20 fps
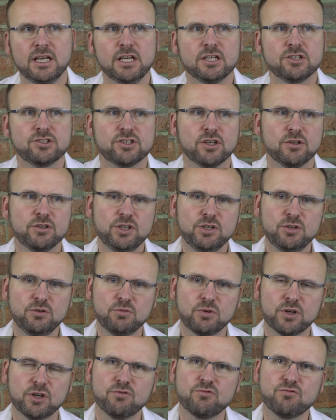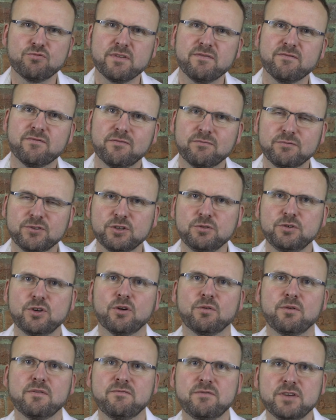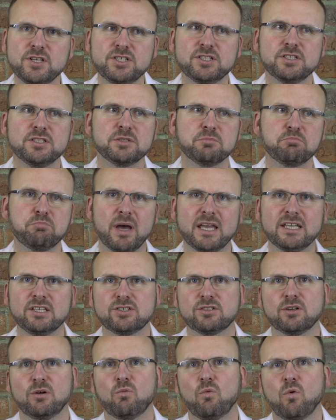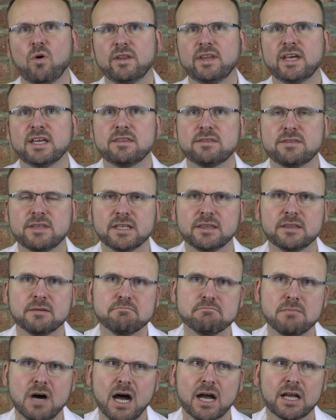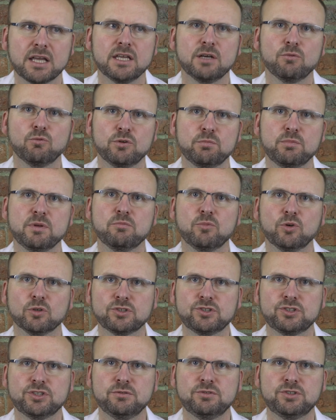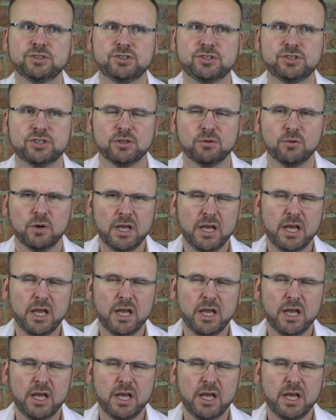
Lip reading: so you can do your revisions based on what they think the market would be more suited to,